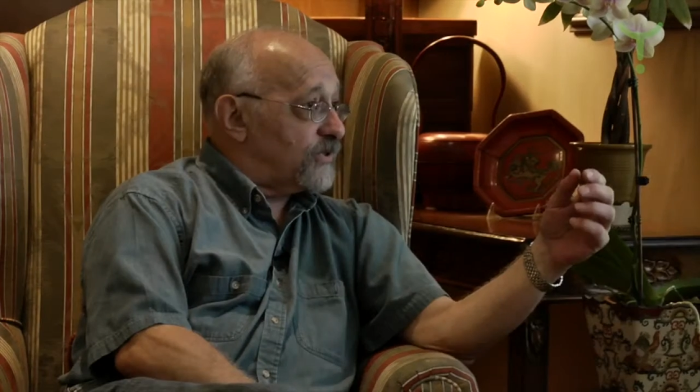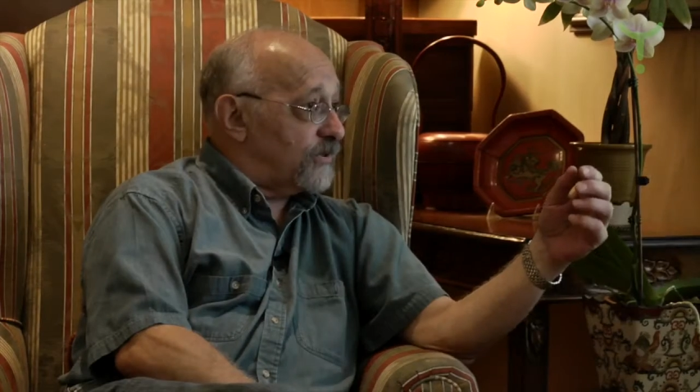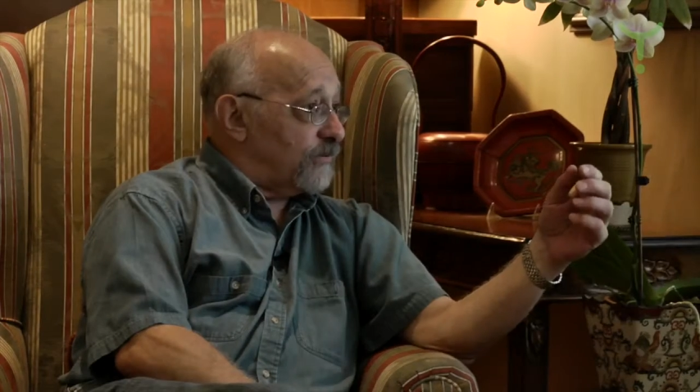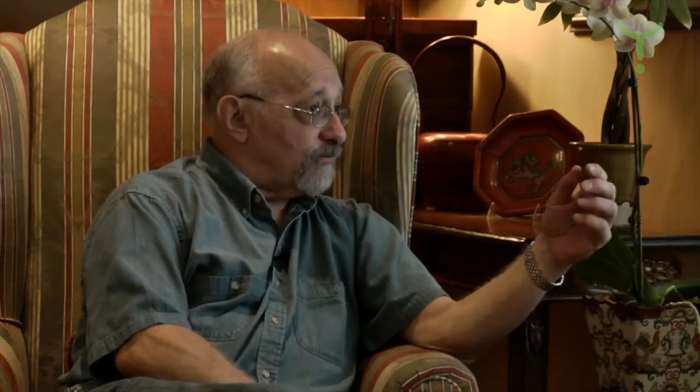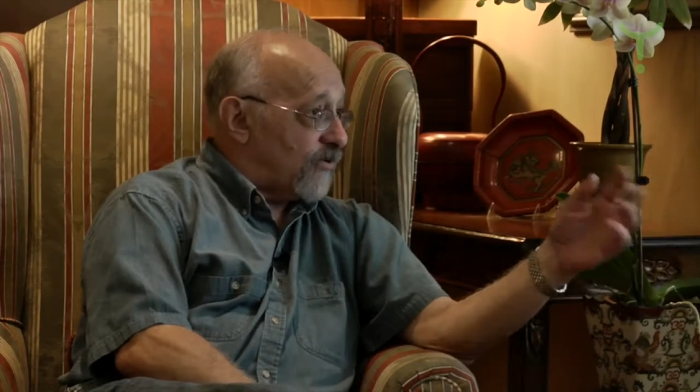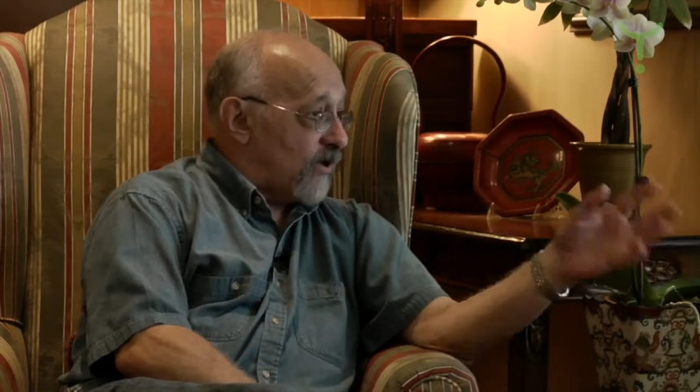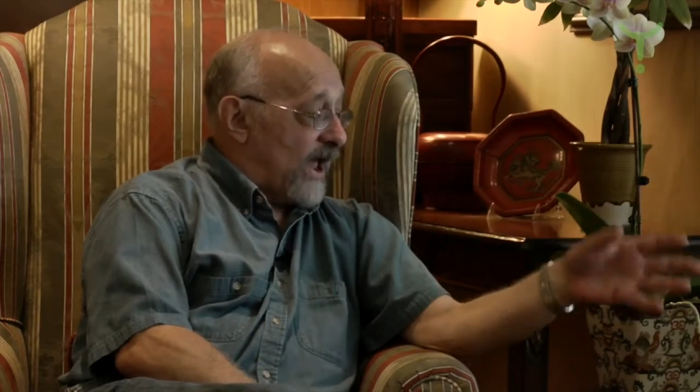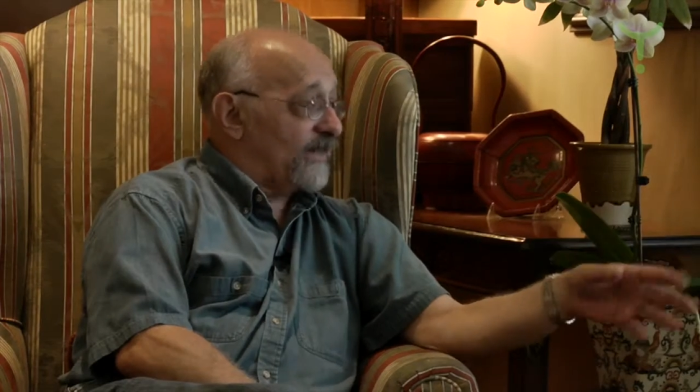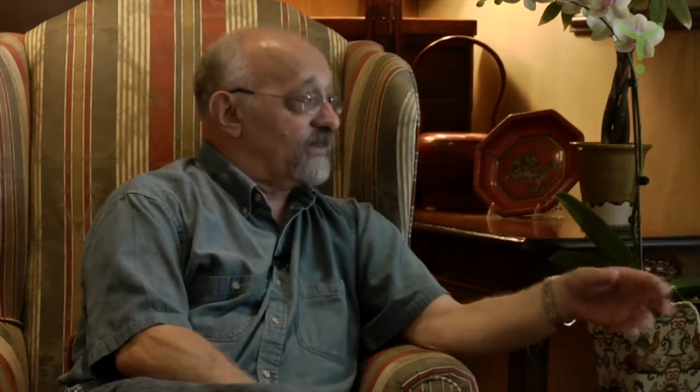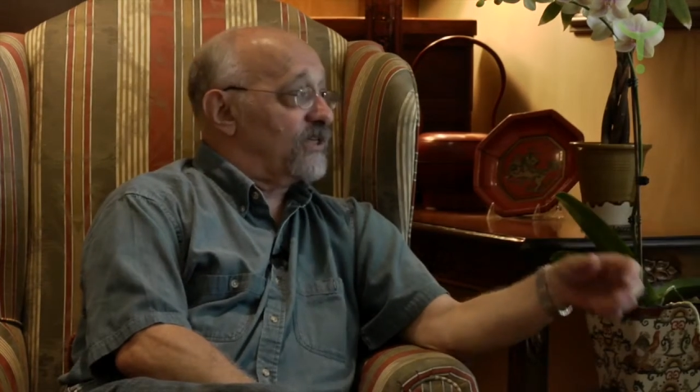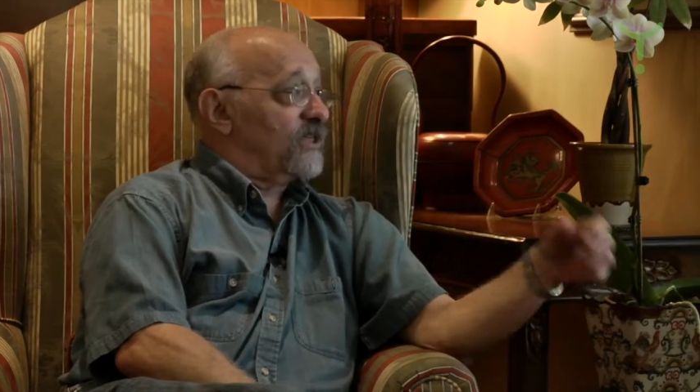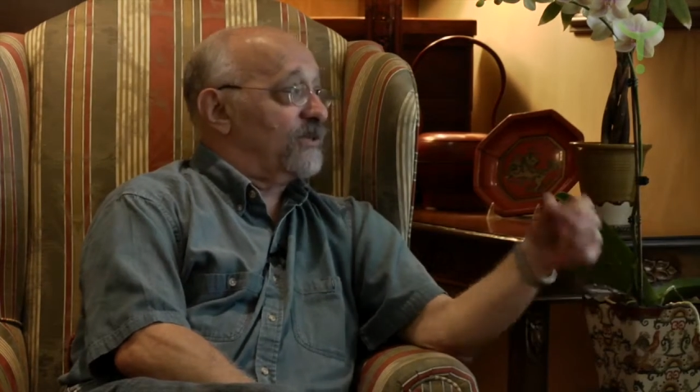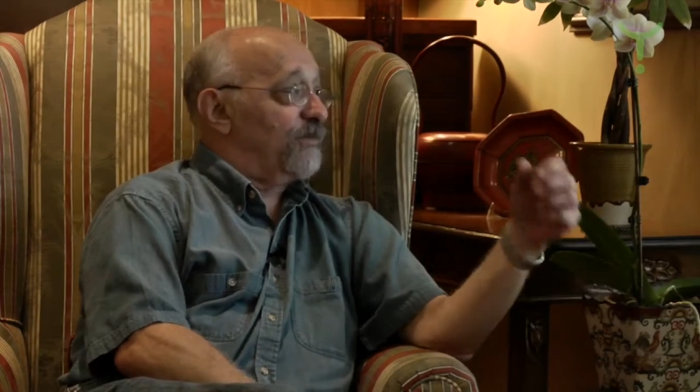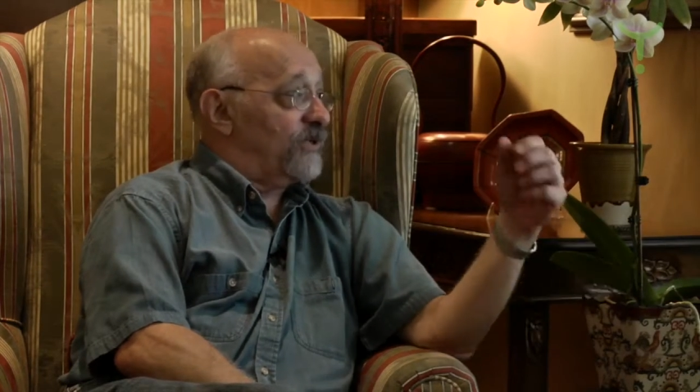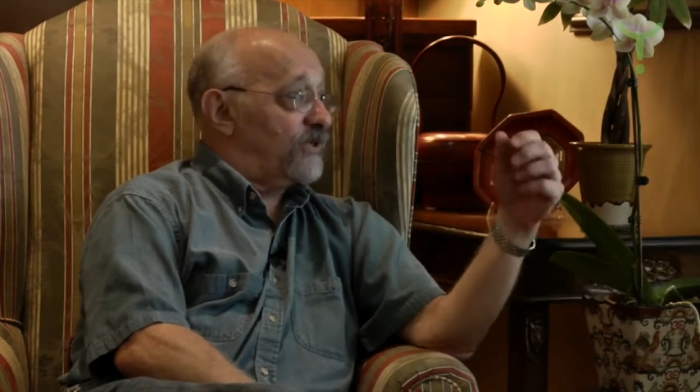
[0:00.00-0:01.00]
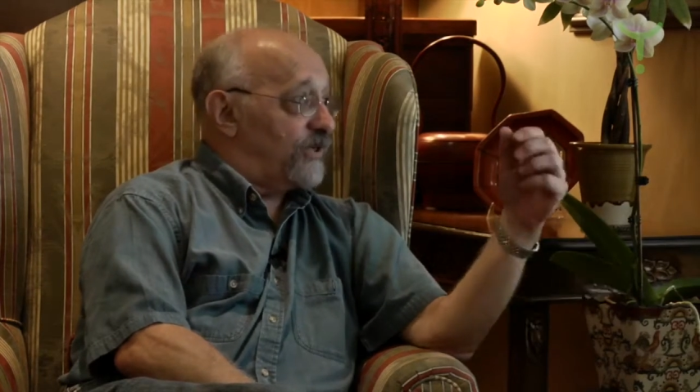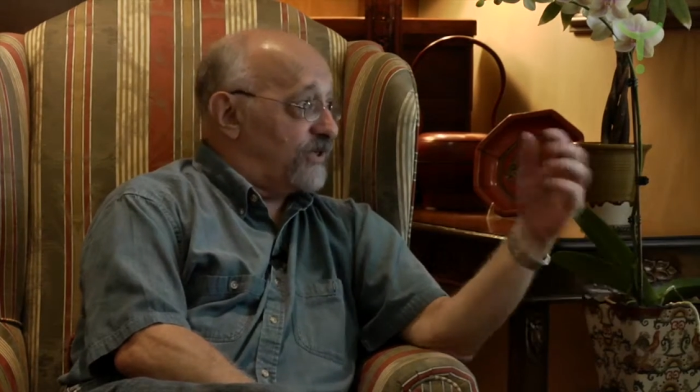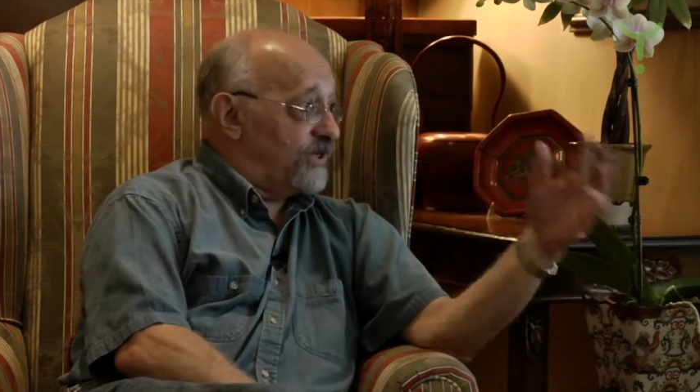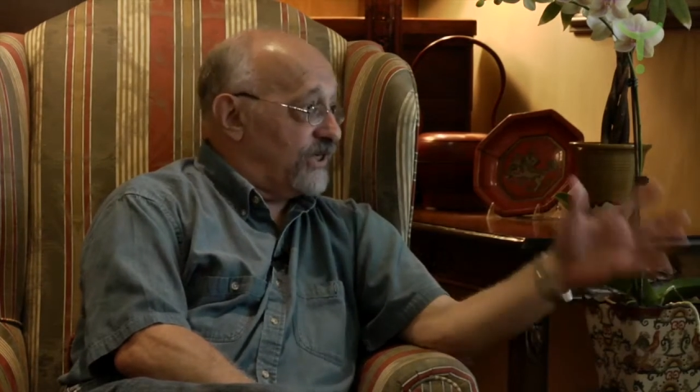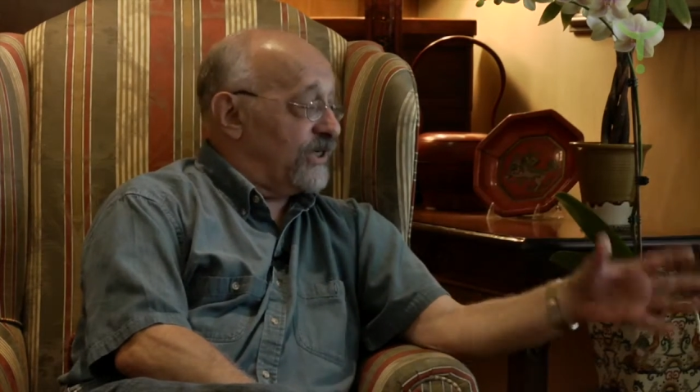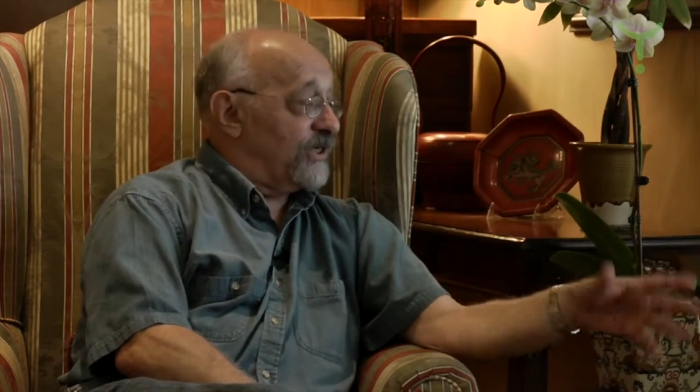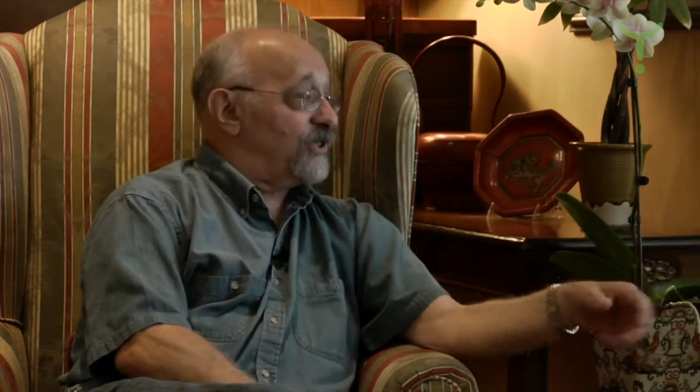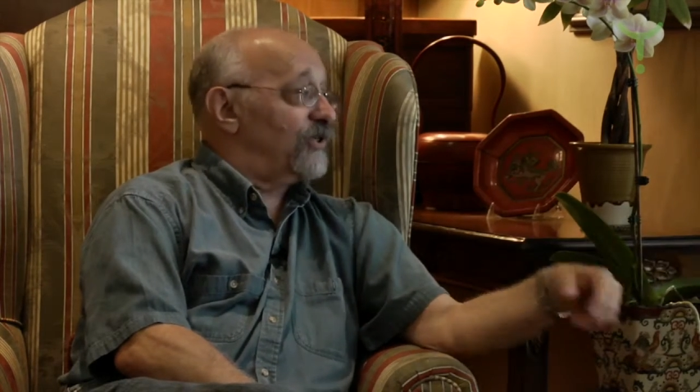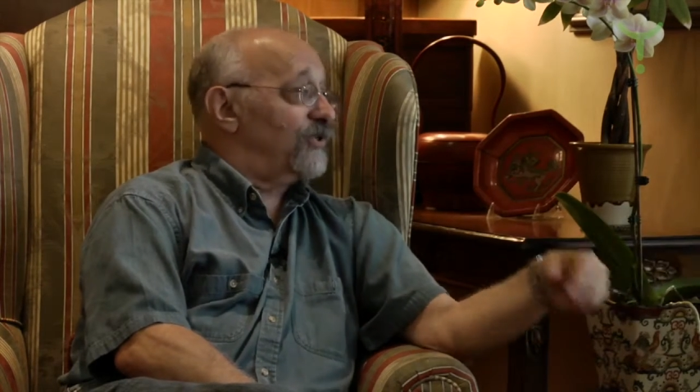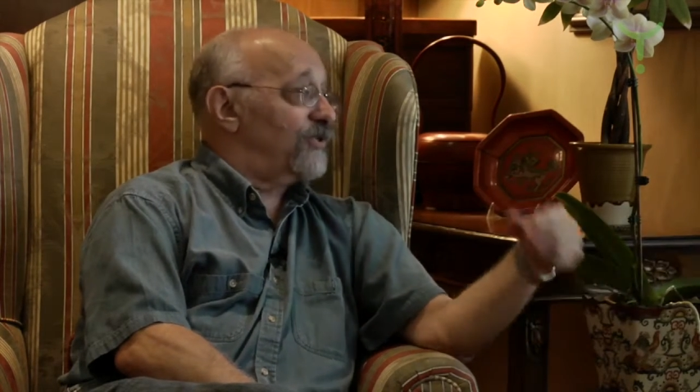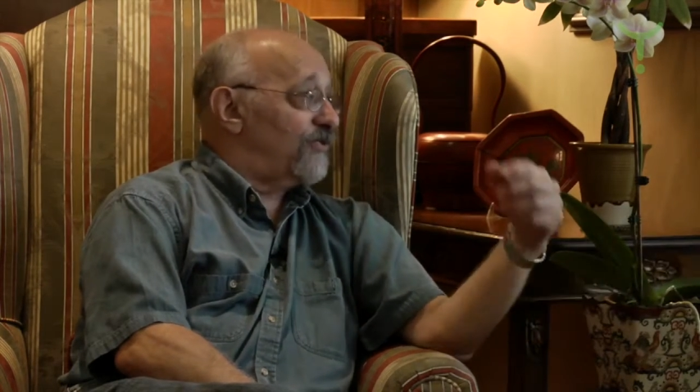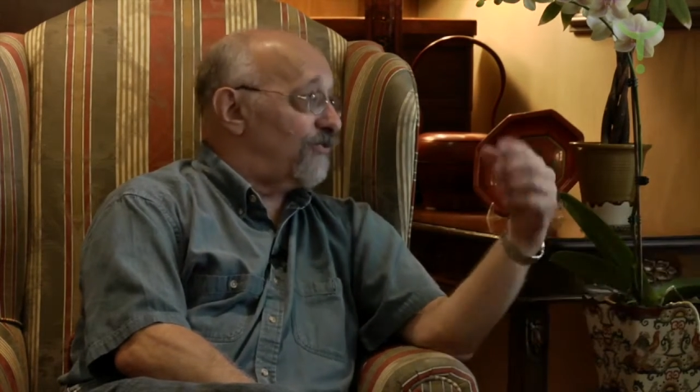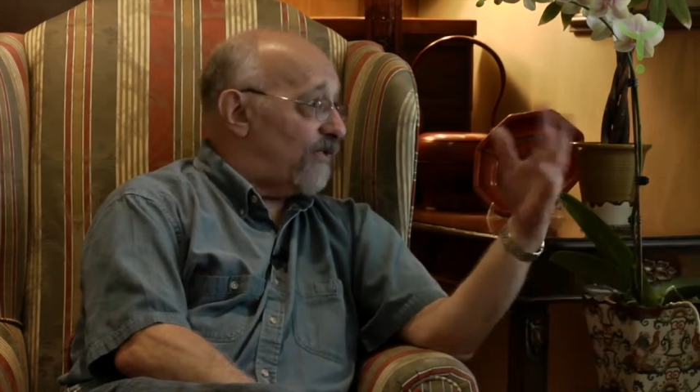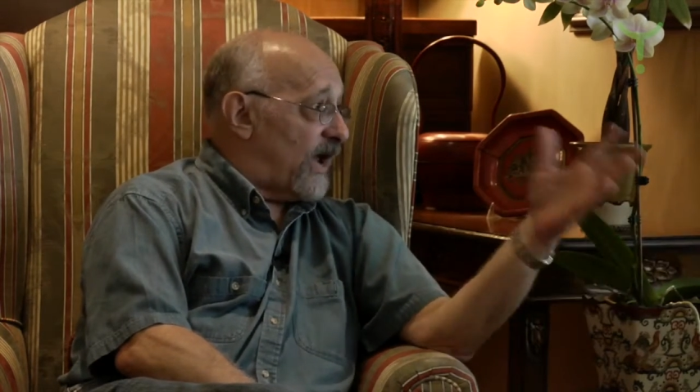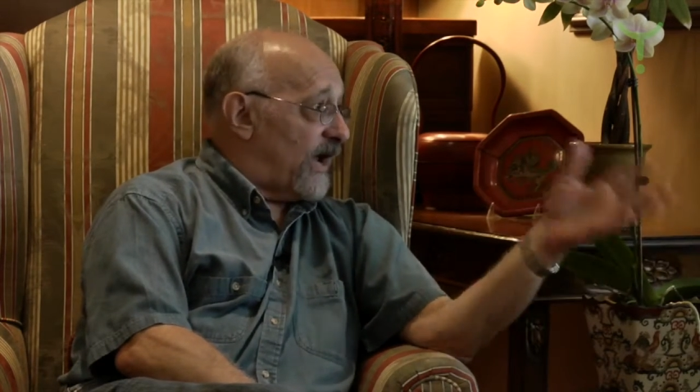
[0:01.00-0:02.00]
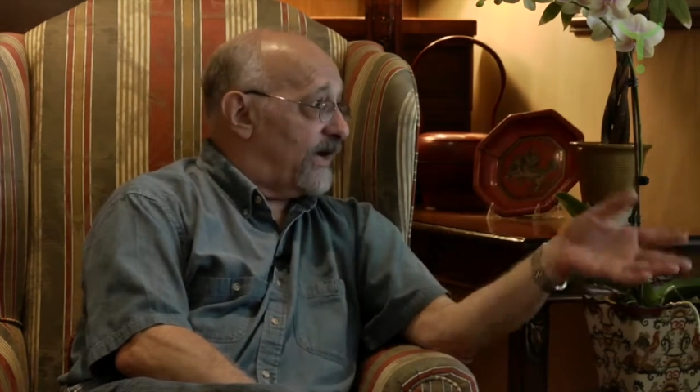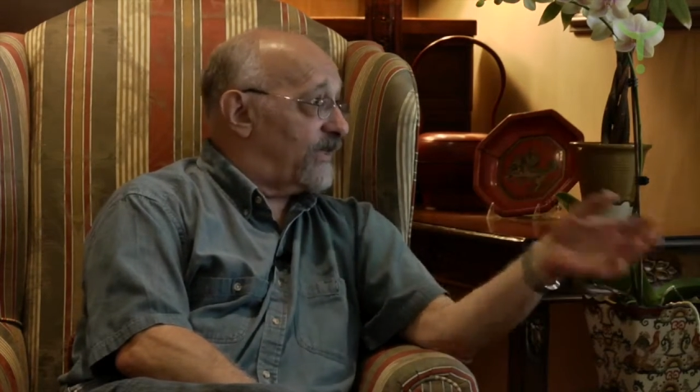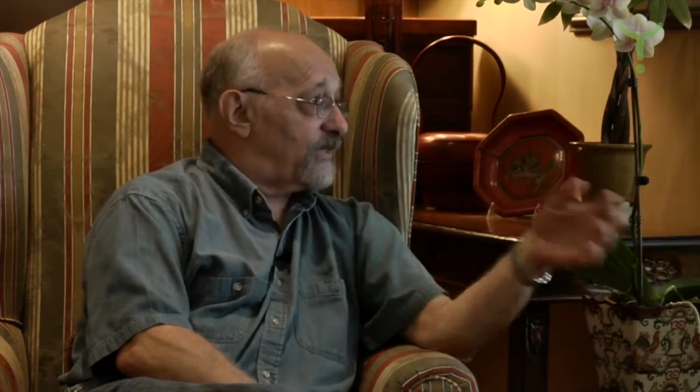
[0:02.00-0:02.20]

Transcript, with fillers: to practice, but to teach and to write,